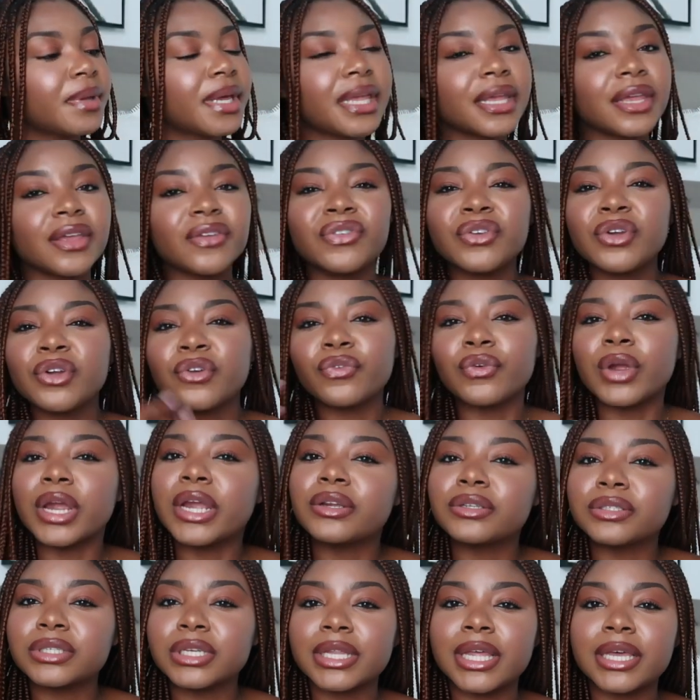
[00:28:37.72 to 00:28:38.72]
But if you're a
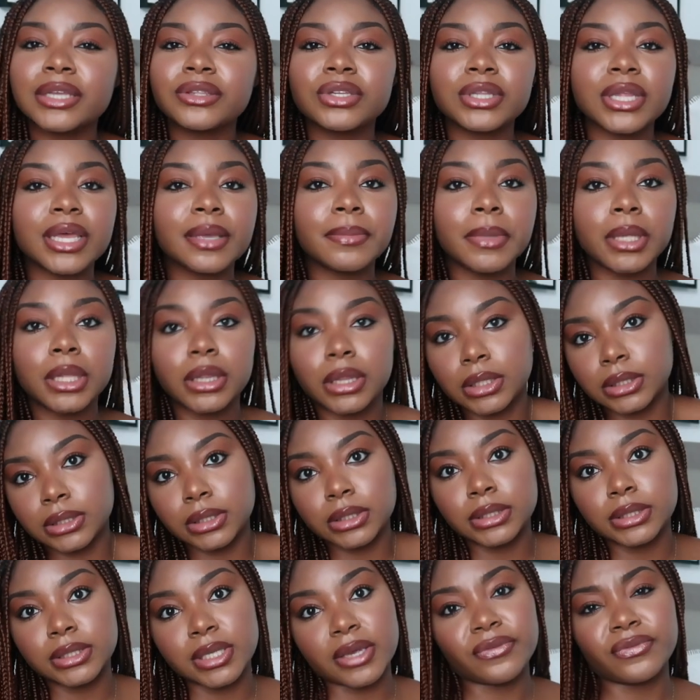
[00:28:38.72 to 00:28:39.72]
fragrance collector like me, this
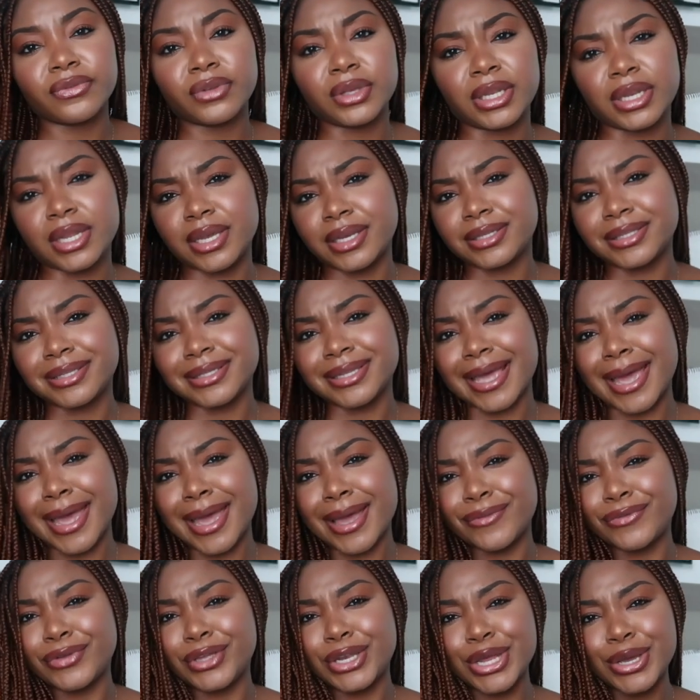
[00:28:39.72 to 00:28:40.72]
is definitely nice to
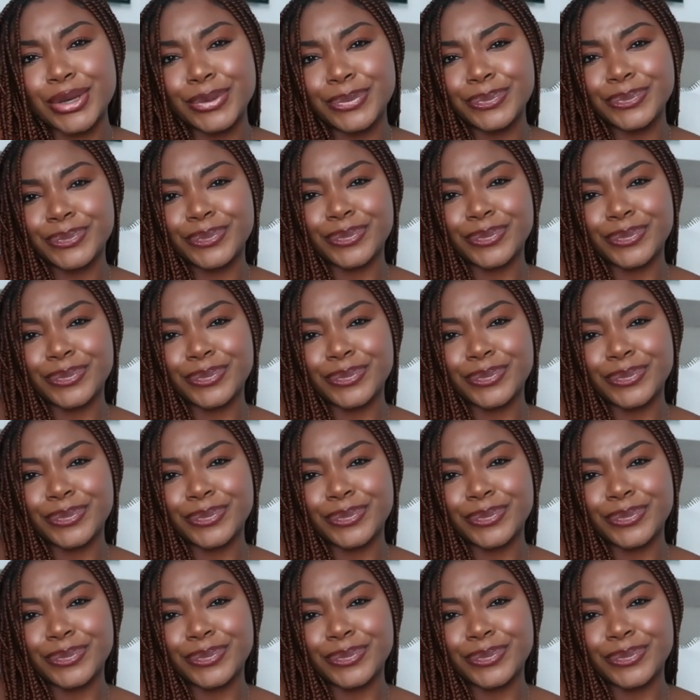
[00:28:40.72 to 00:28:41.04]
have, you know?